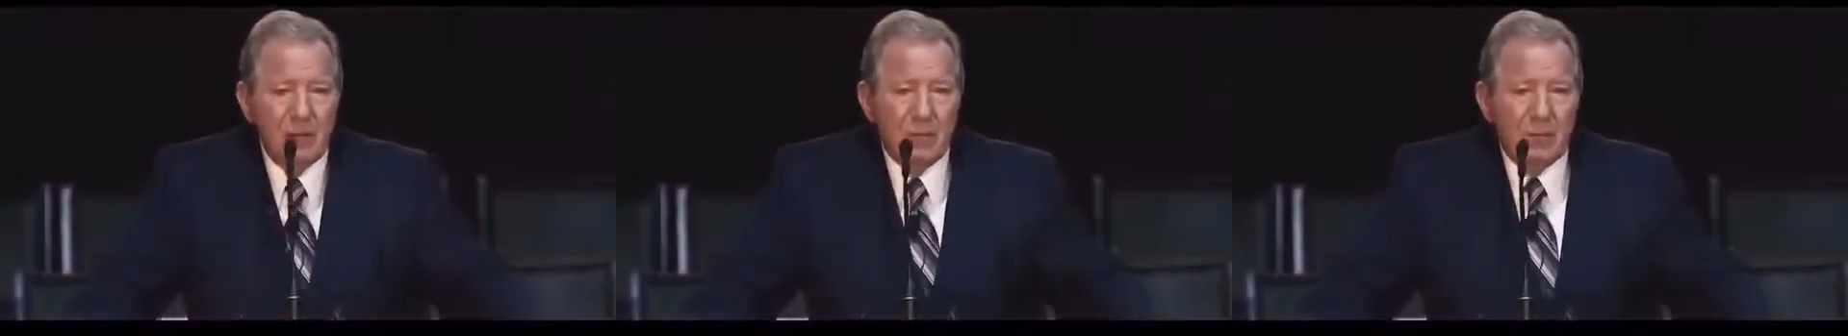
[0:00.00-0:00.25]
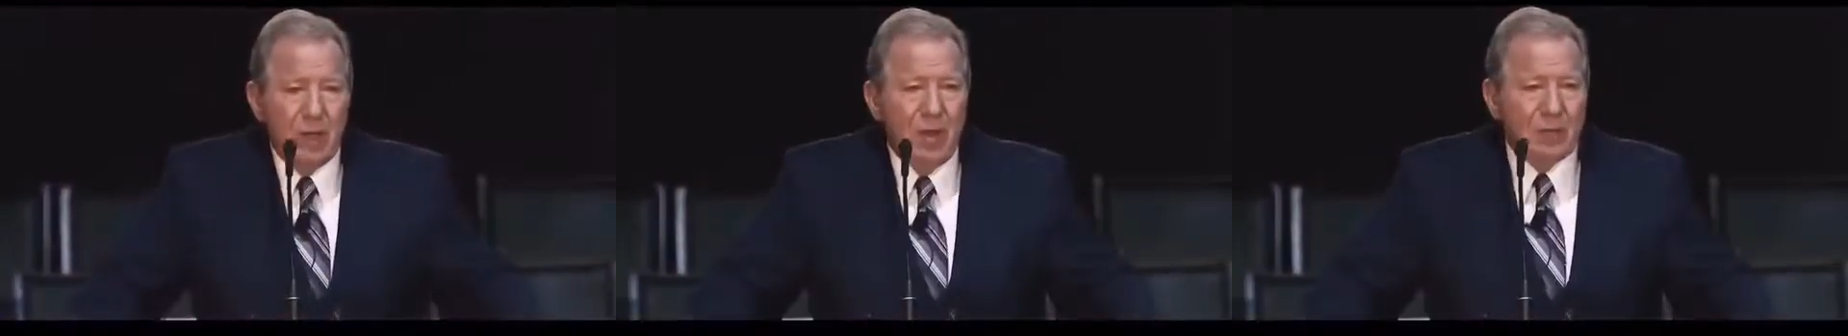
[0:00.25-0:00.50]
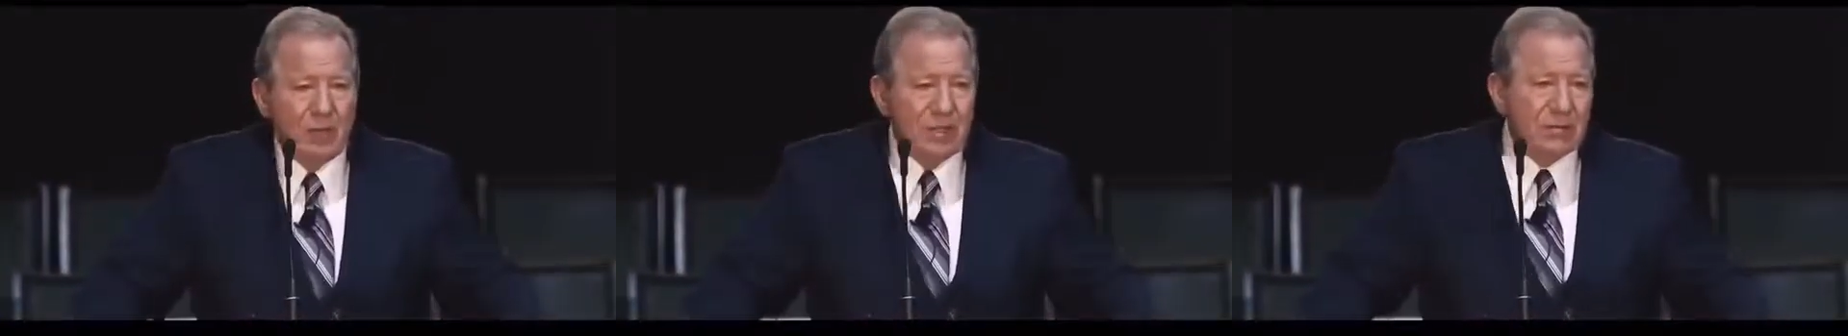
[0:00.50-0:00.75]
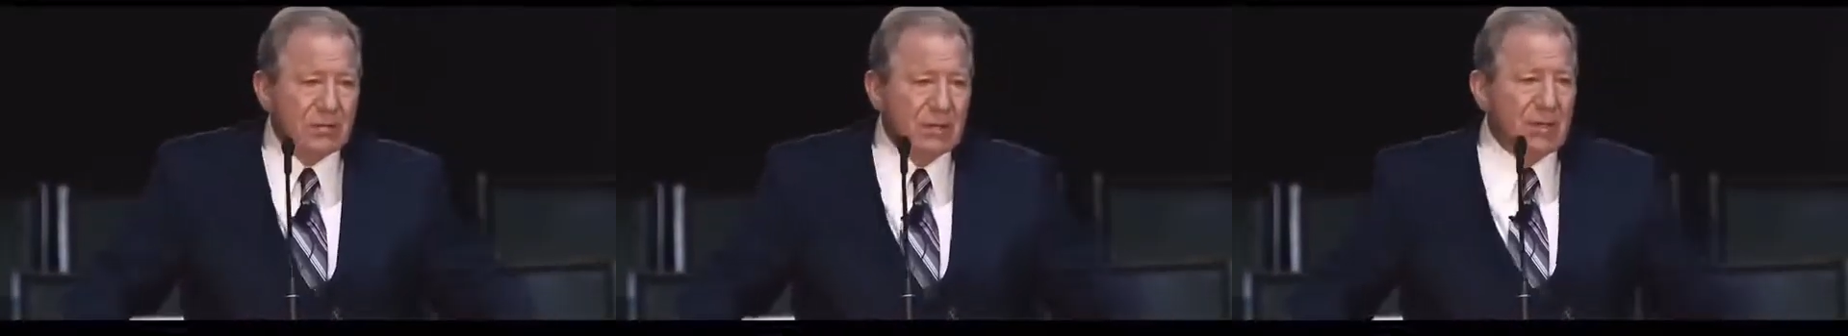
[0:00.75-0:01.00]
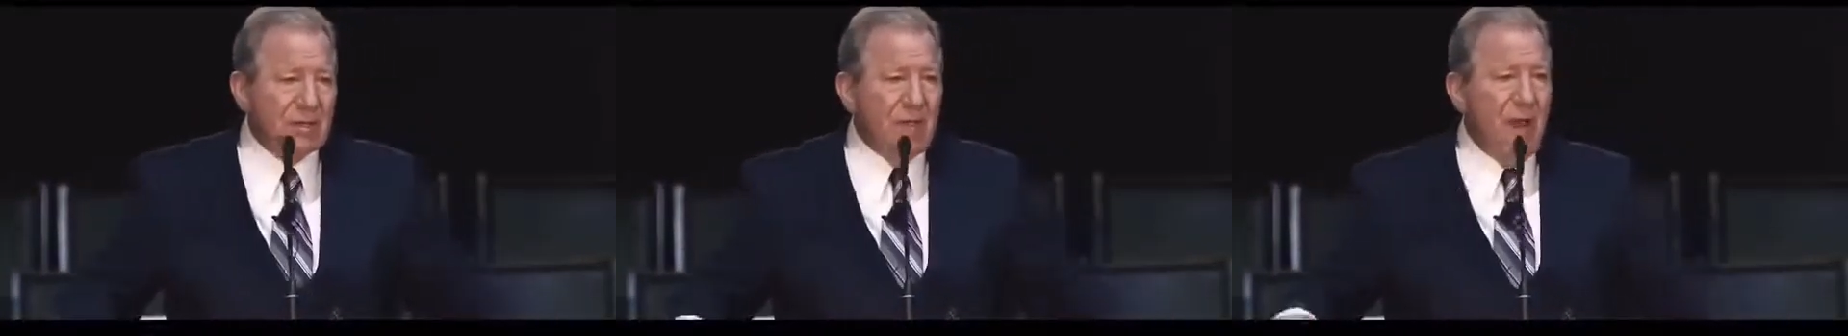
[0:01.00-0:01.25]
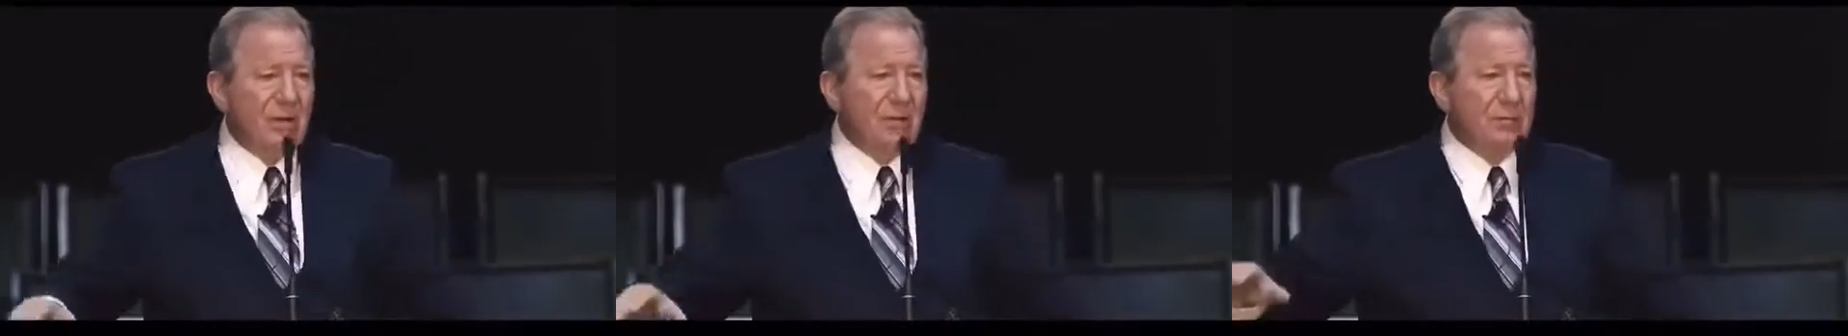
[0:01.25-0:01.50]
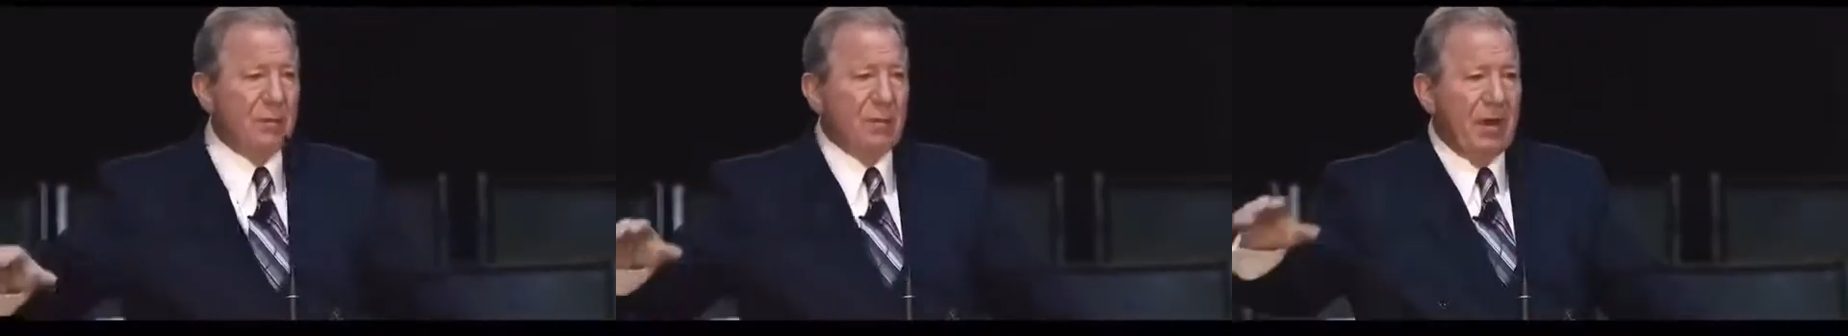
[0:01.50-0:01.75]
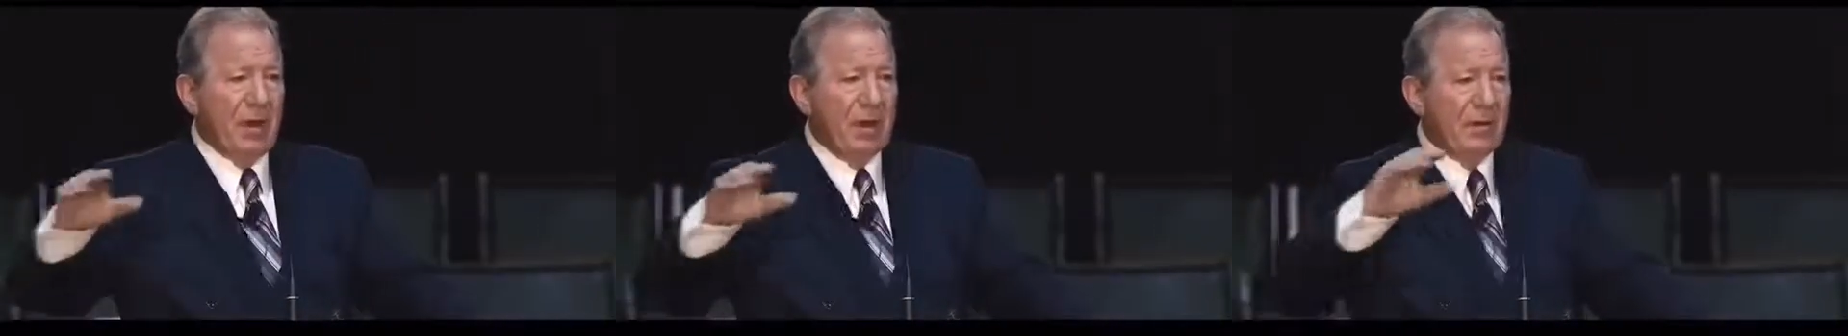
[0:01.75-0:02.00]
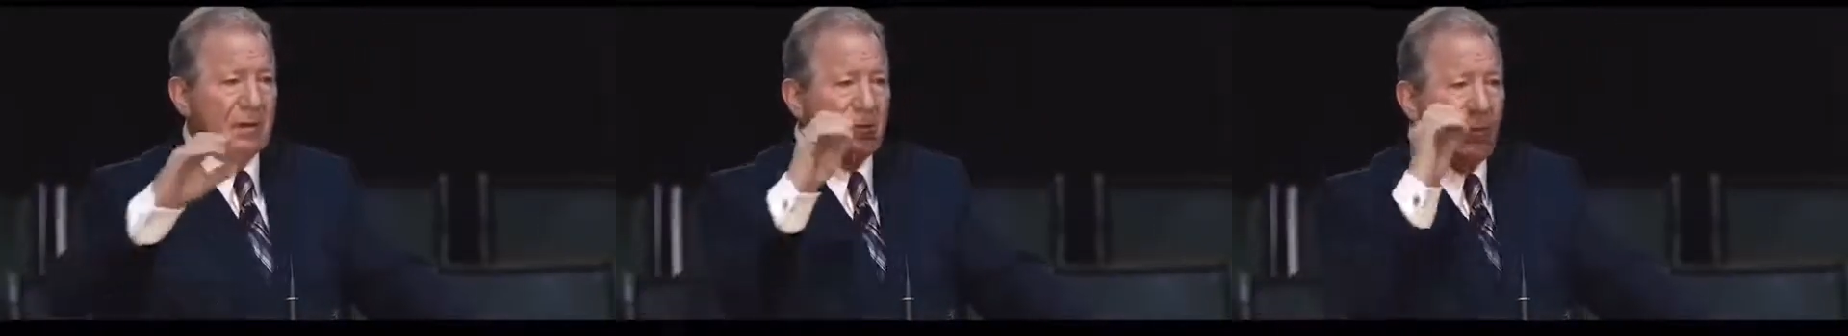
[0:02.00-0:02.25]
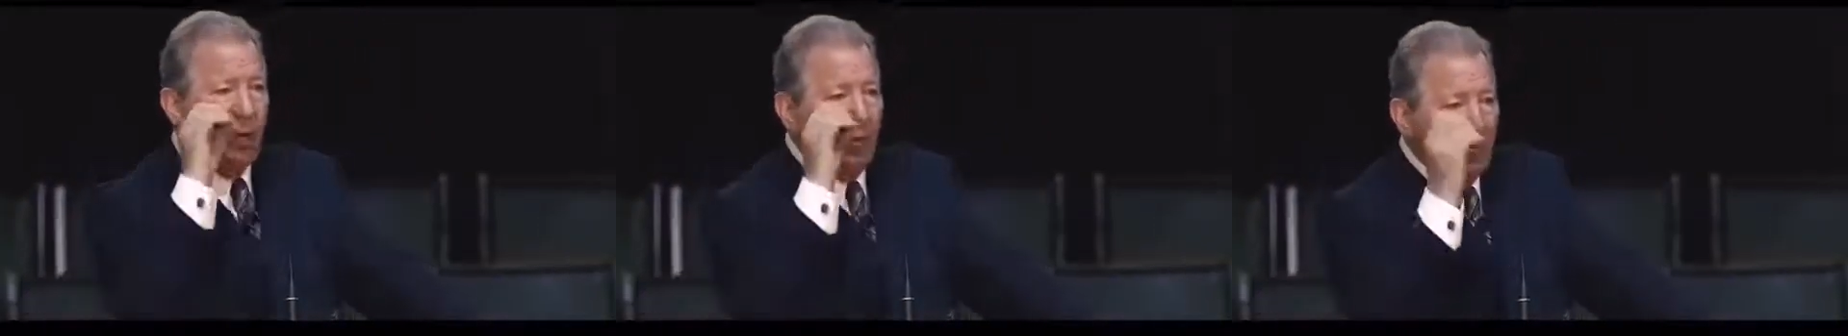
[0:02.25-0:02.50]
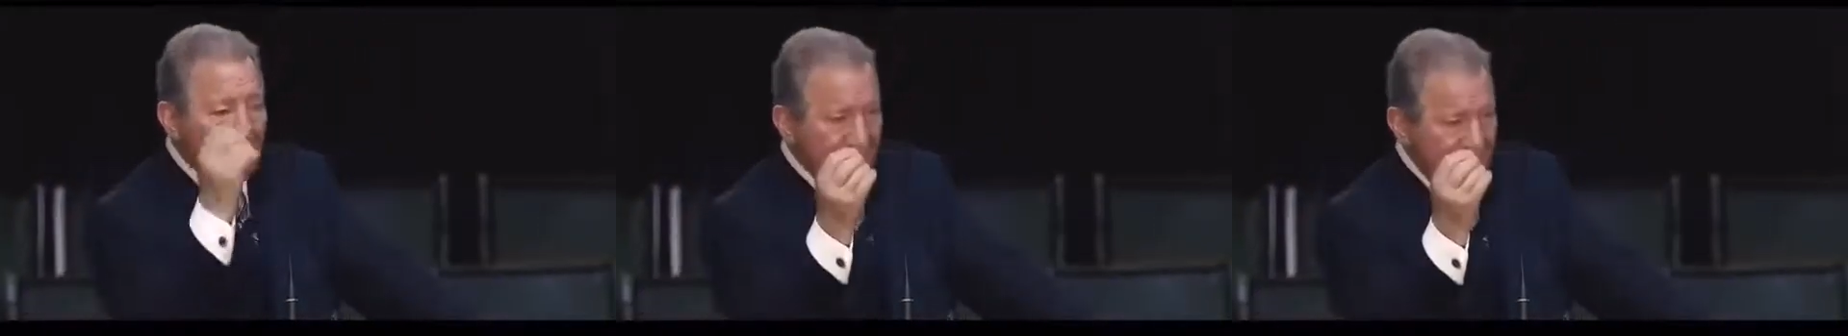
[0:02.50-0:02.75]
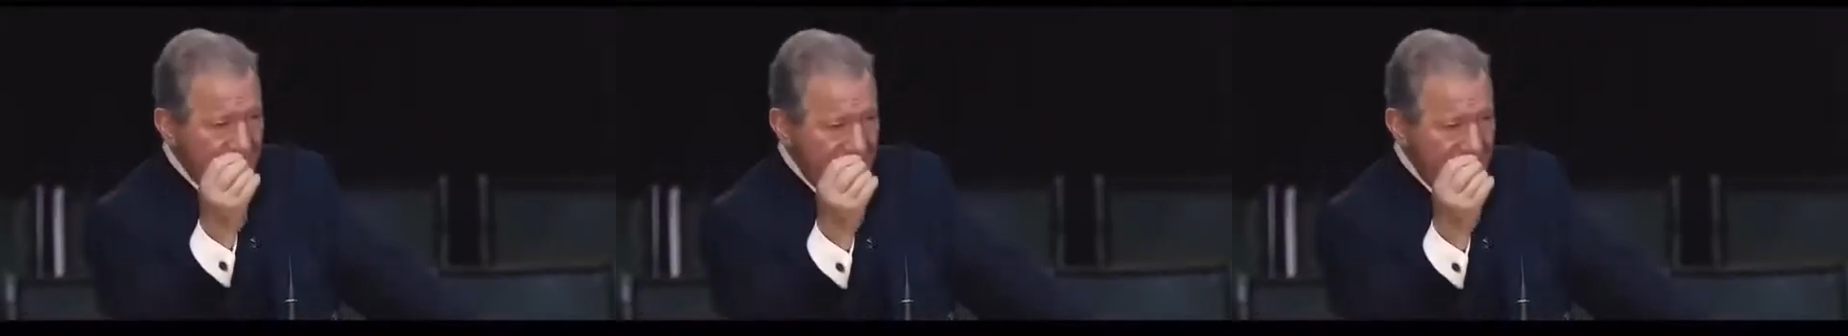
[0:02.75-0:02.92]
Providentially, God has prepared the moment,